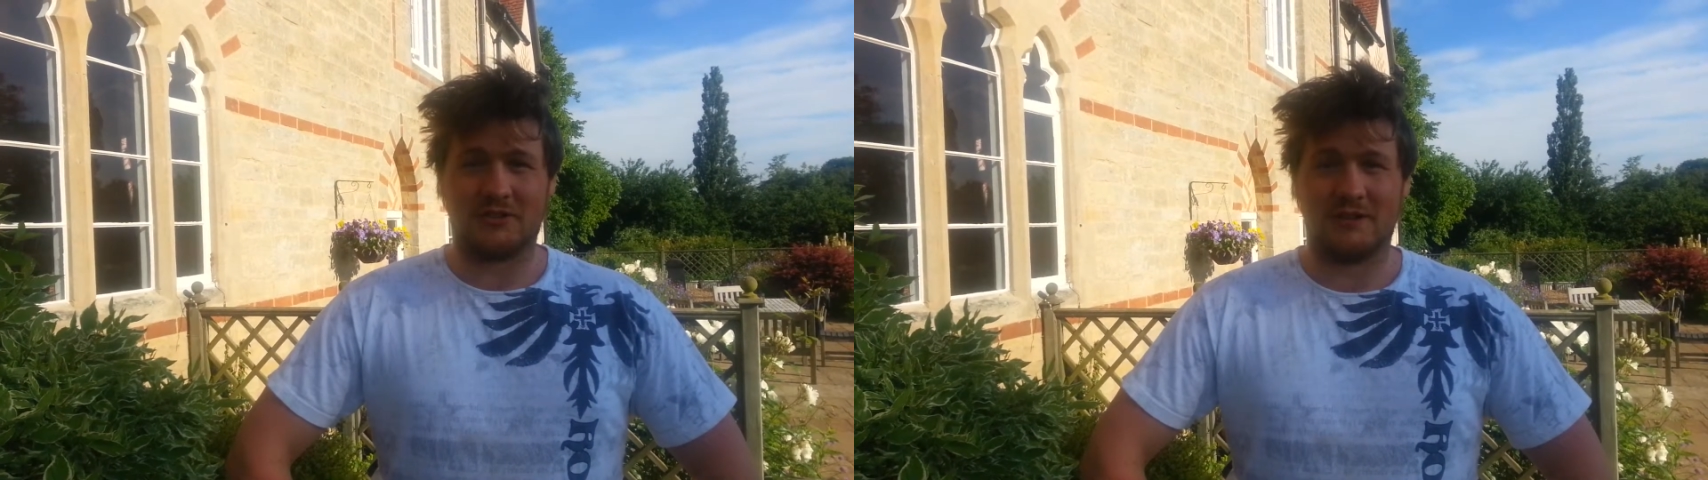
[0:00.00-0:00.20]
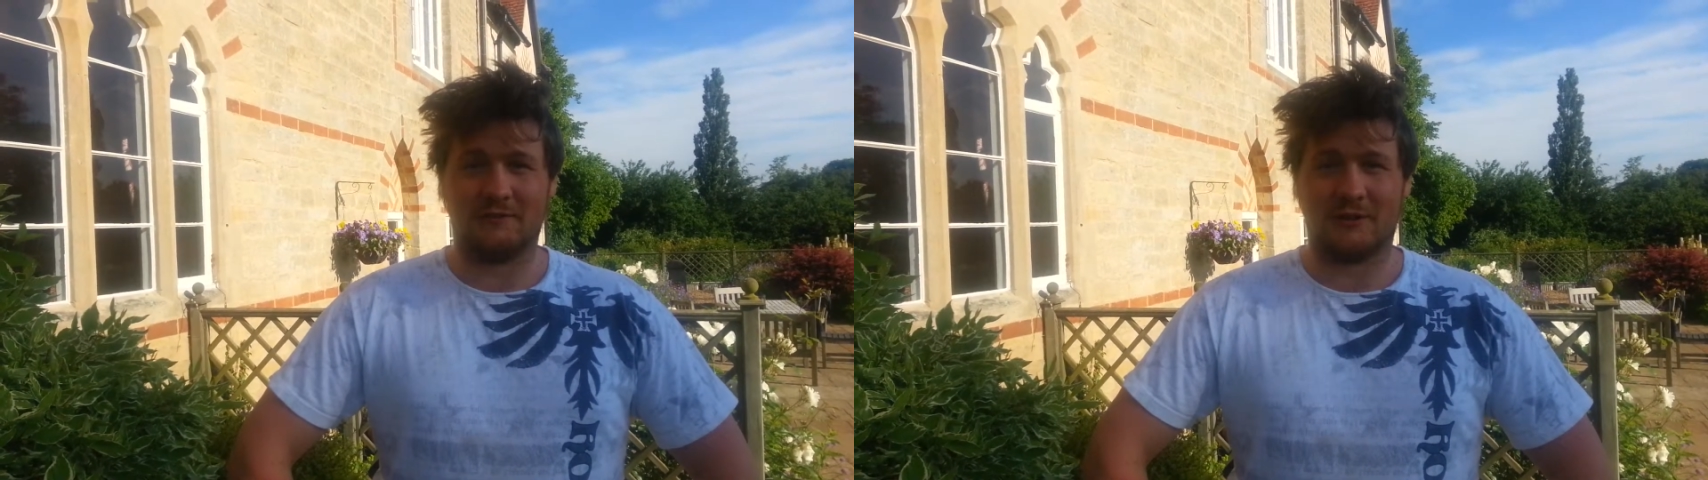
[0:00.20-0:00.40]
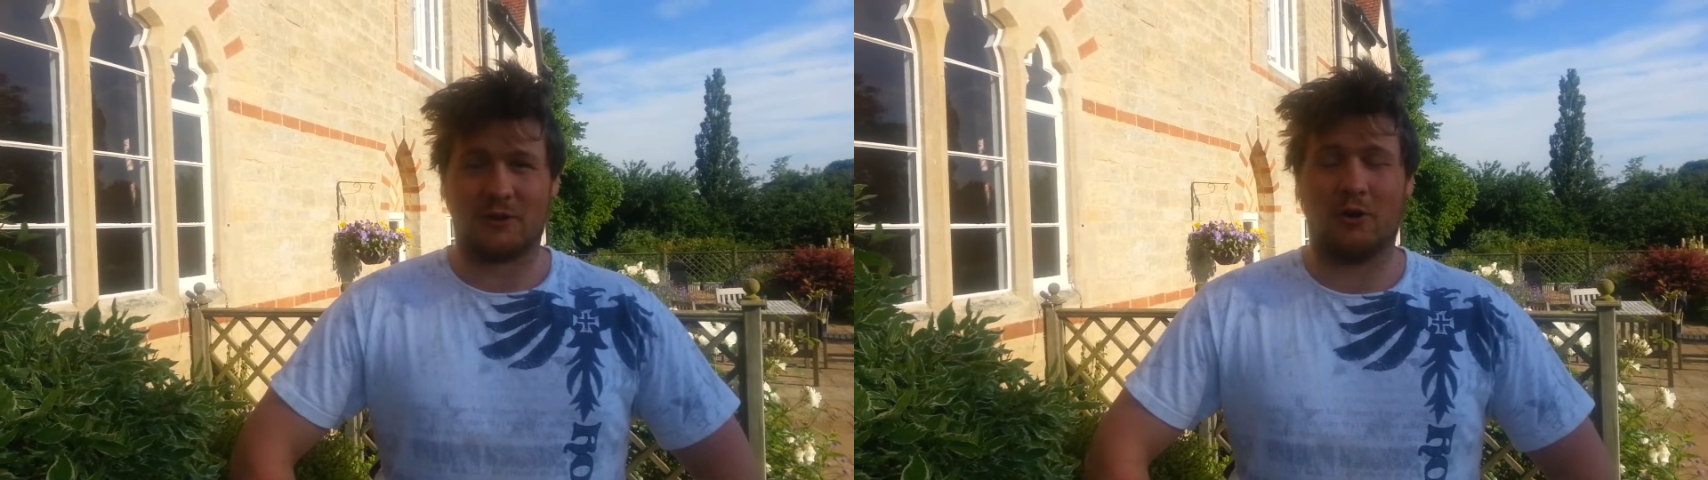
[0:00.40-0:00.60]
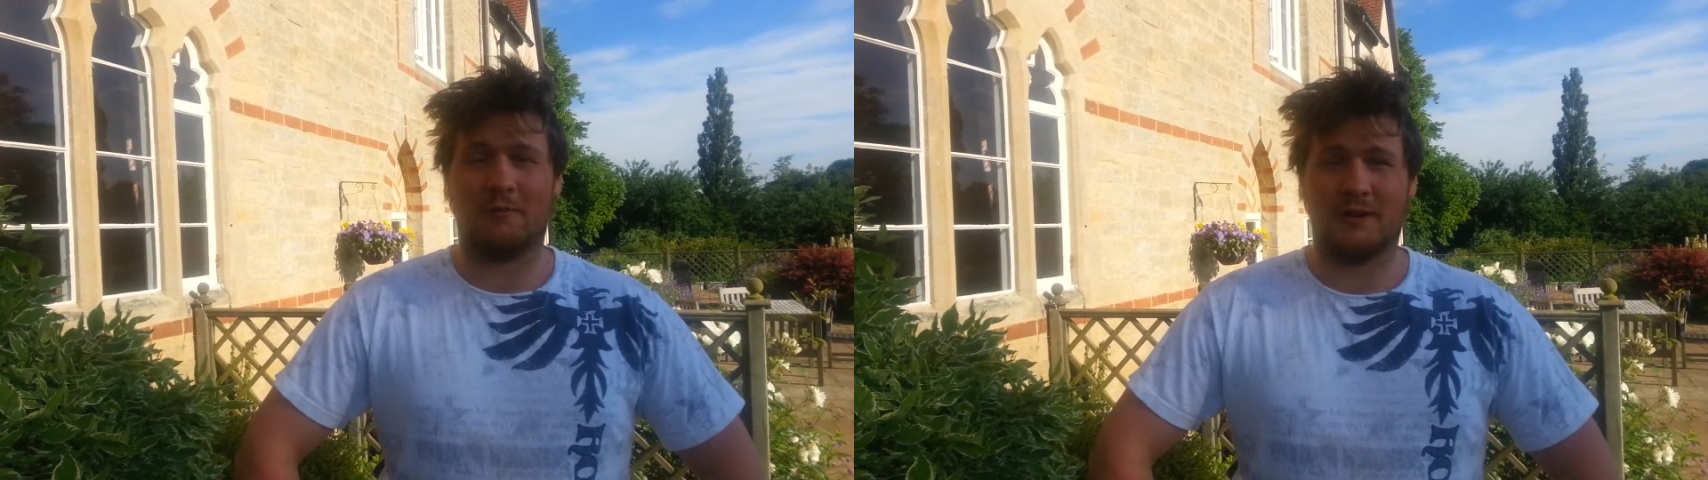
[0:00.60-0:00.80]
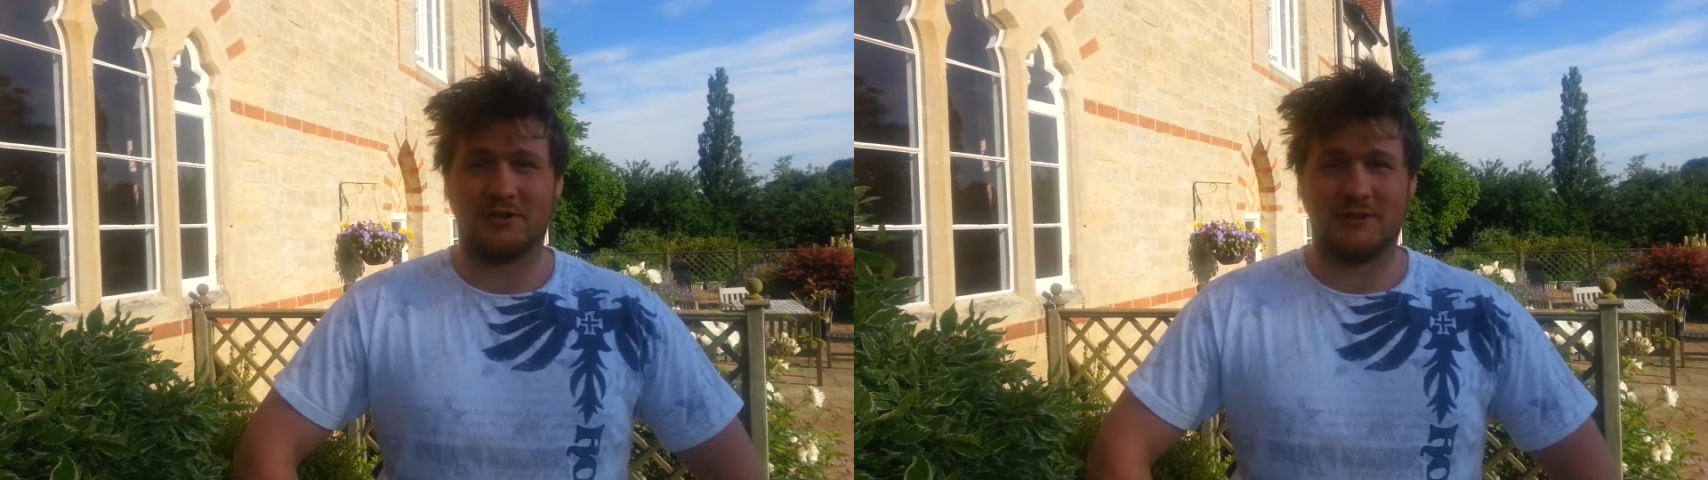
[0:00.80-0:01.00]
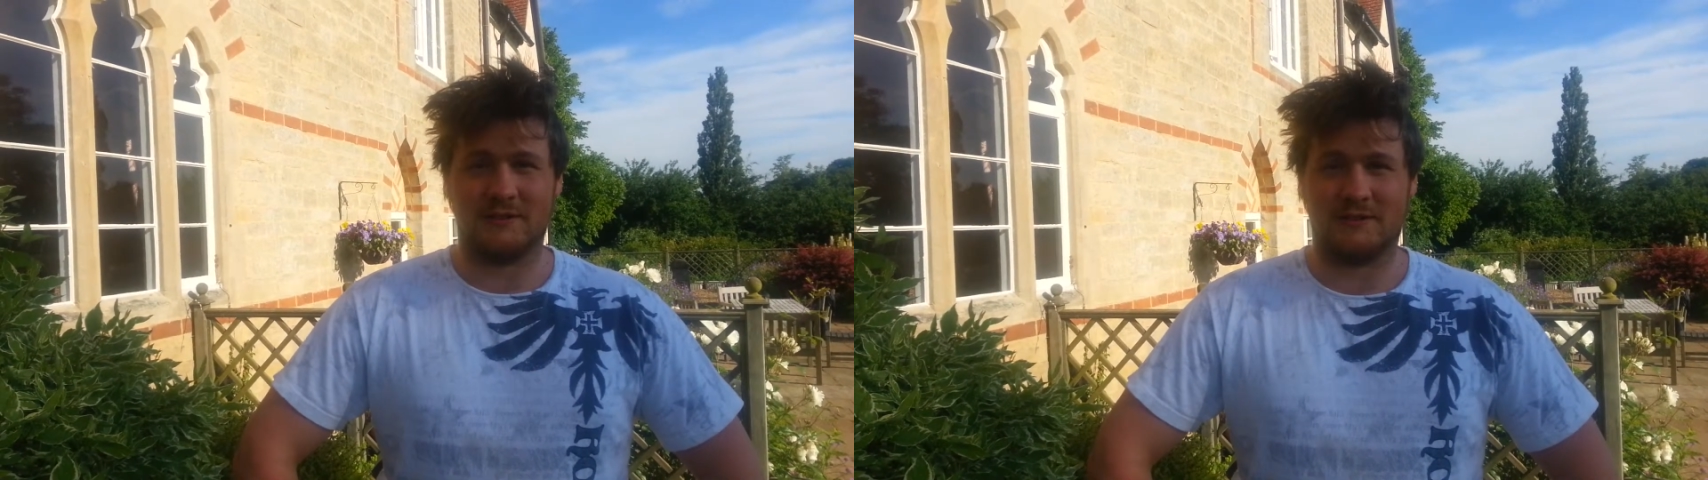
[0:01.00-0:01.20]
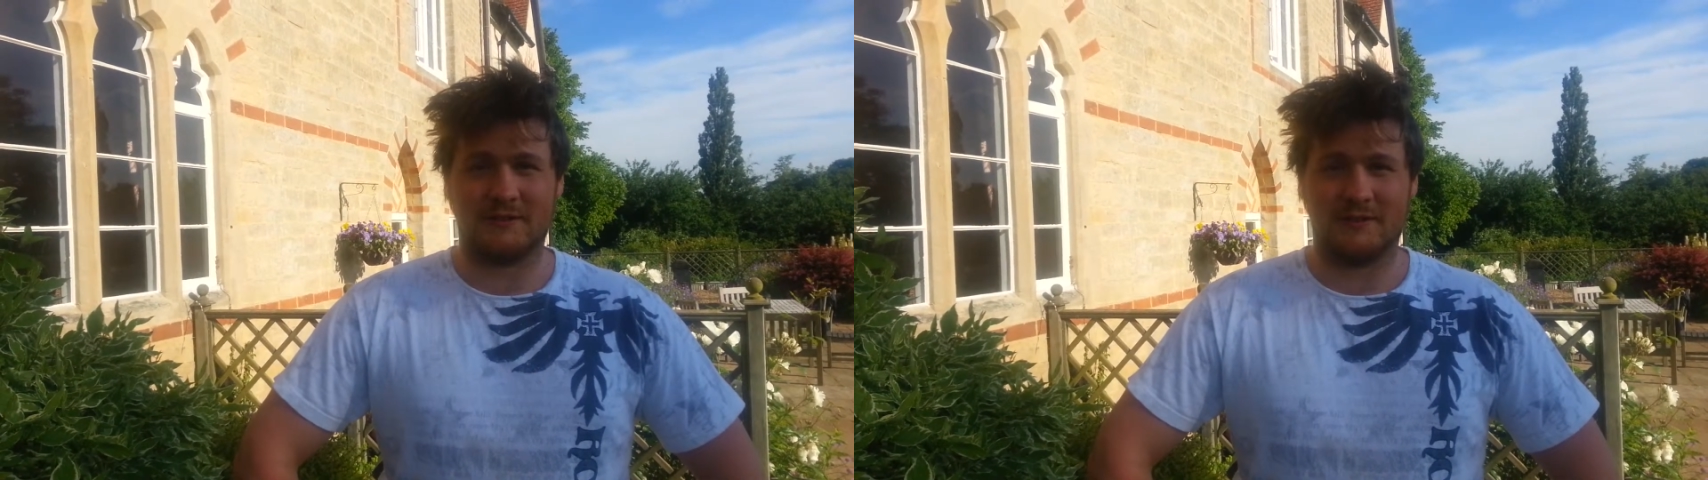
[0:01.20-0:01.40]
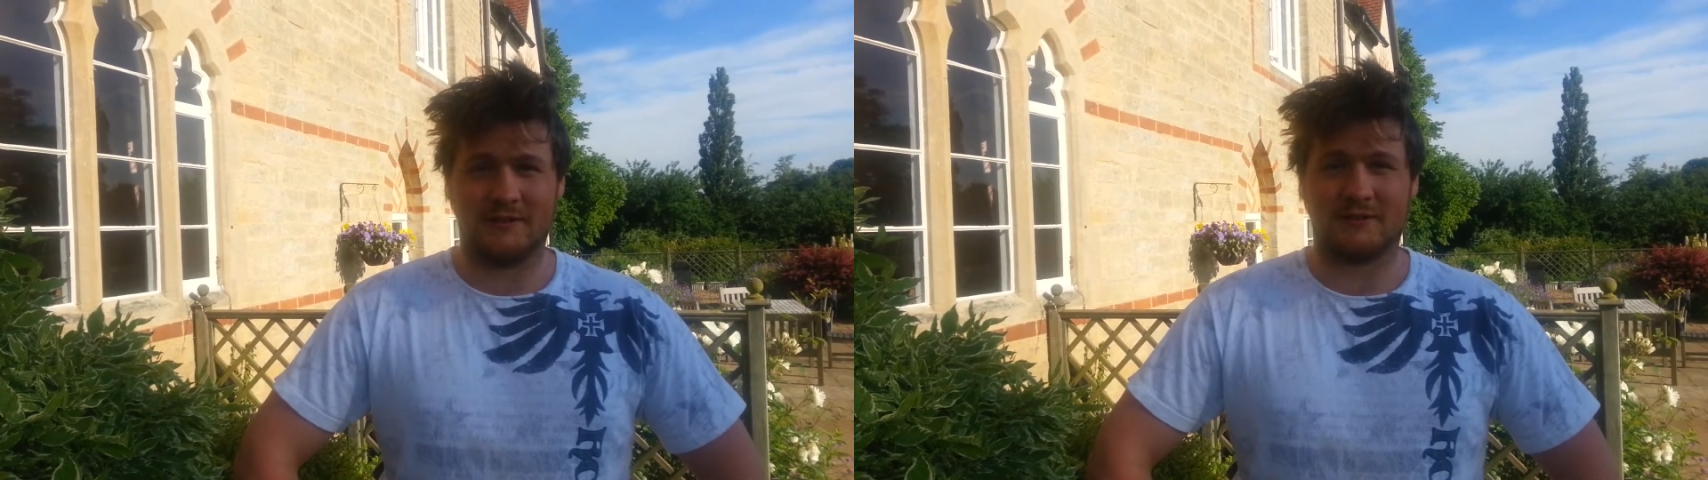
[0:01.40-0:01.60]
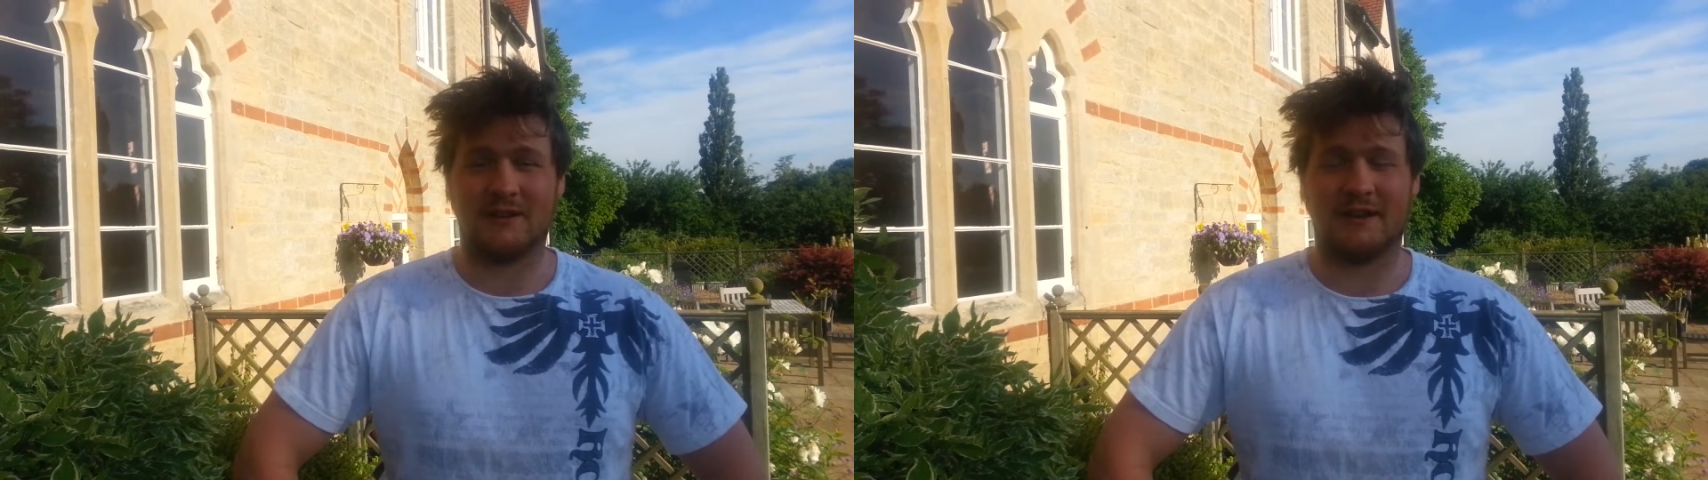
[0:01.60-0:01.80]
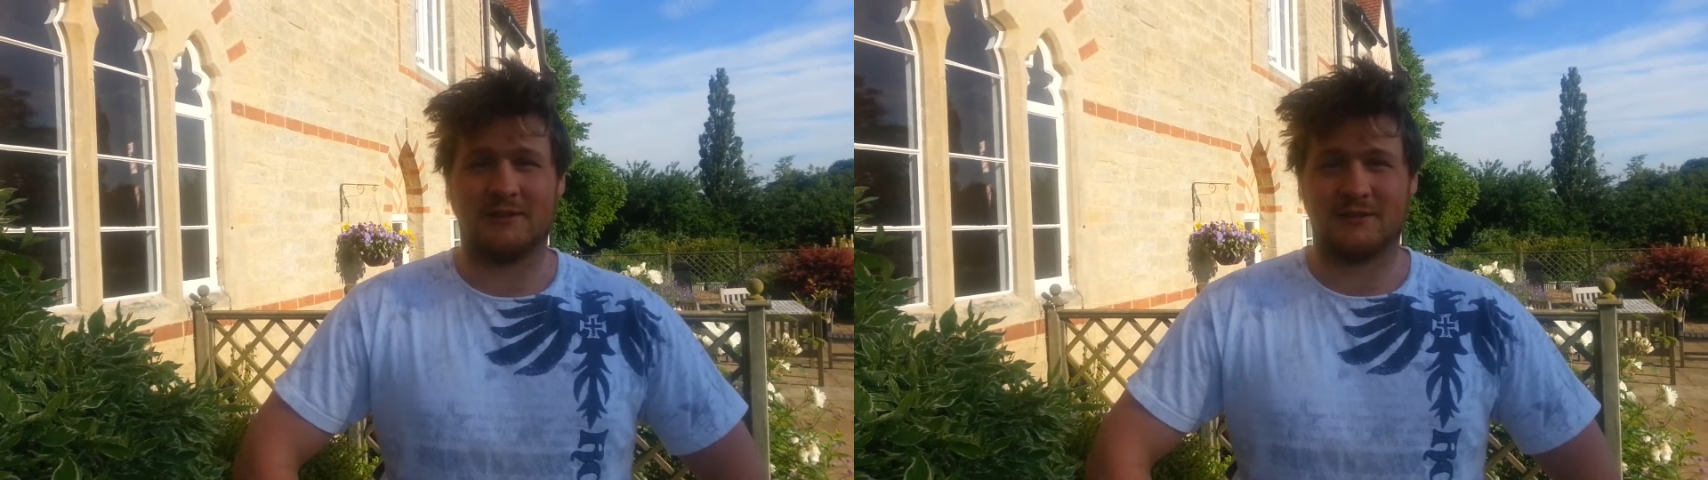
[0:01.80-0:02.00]
achieve and accomplish is
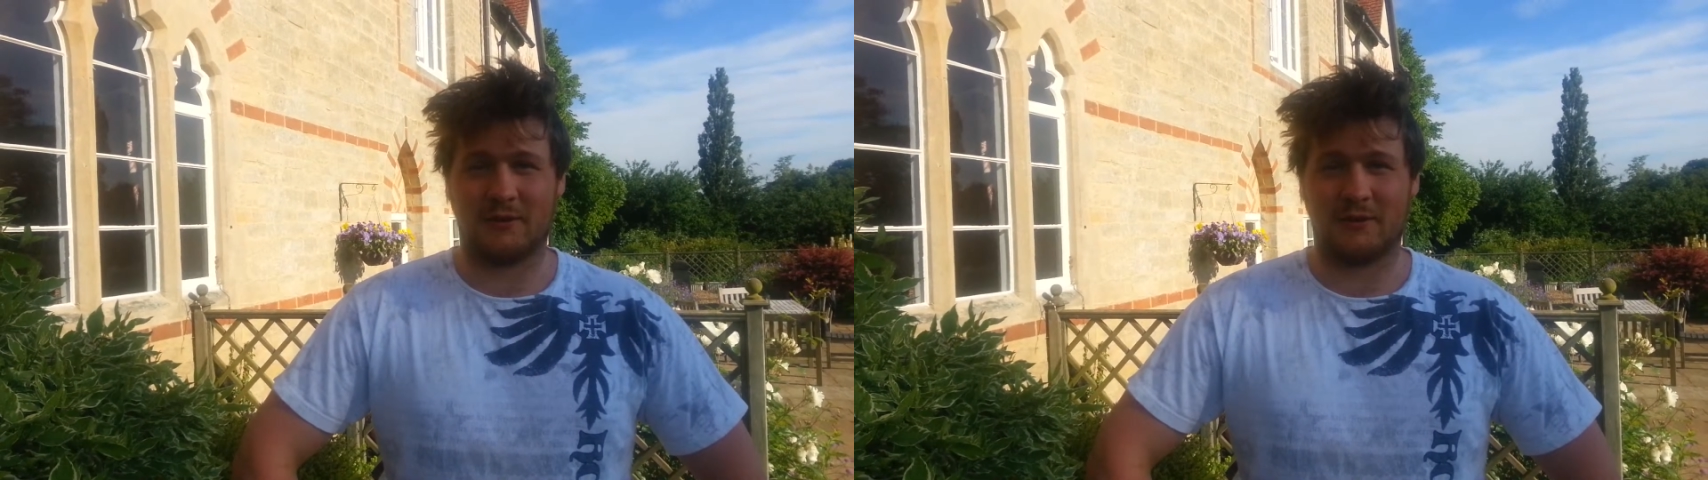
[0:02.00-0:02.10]
insane.